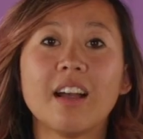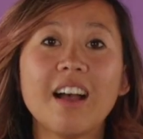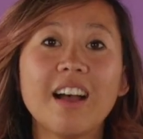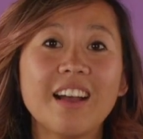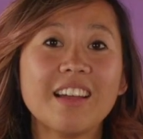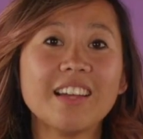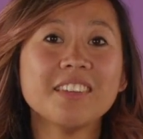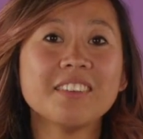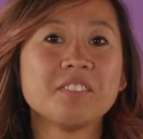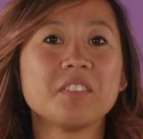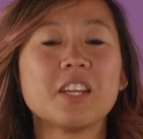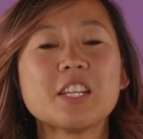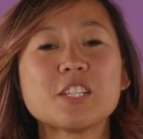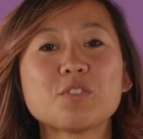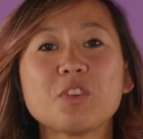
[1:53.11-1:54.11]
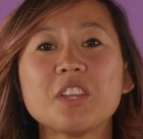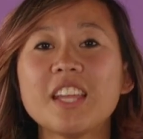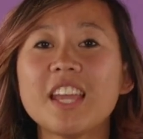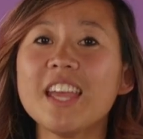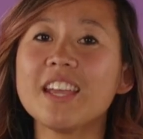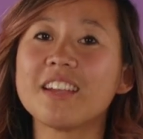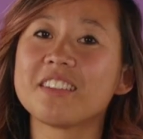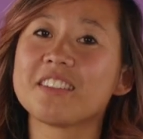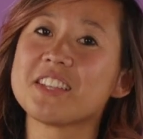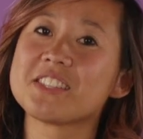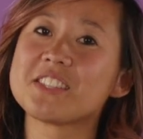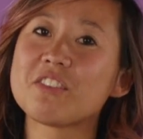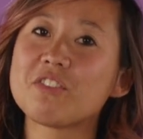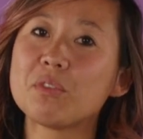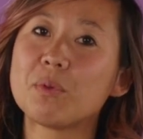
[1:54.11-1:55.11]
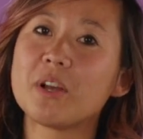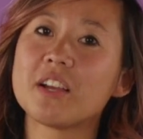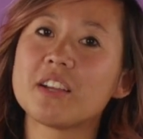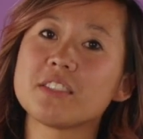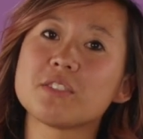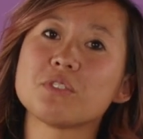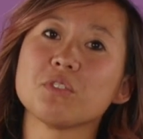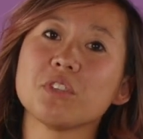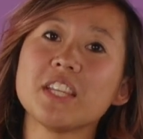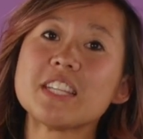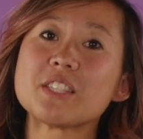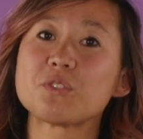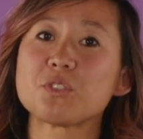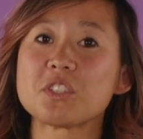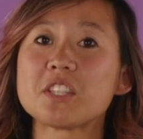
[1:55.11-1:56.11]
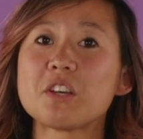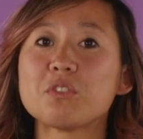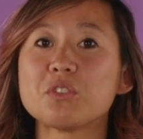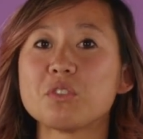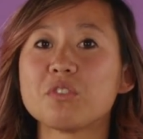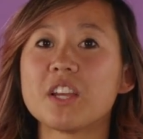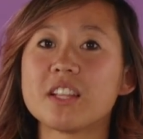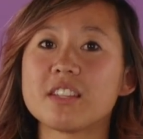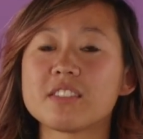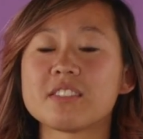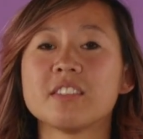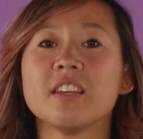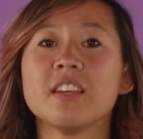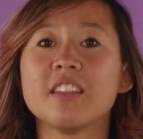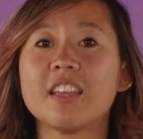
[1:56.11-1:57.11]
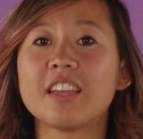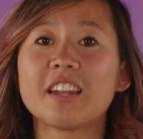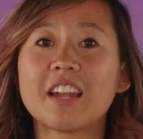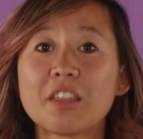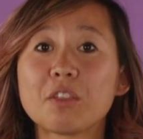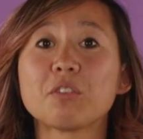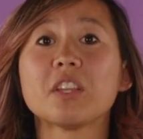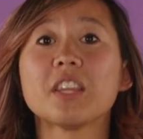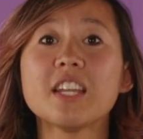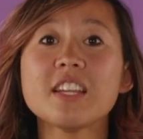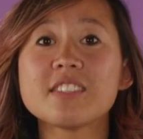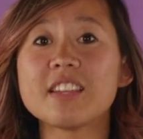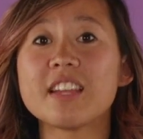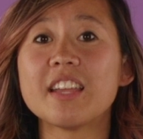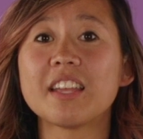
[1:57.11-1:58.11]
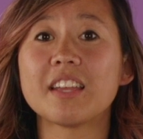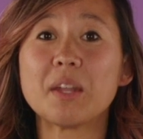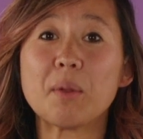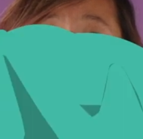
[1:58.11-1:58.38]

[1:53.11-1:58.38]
I is for the ink that cephalopods release for self-defense. They can either release ink in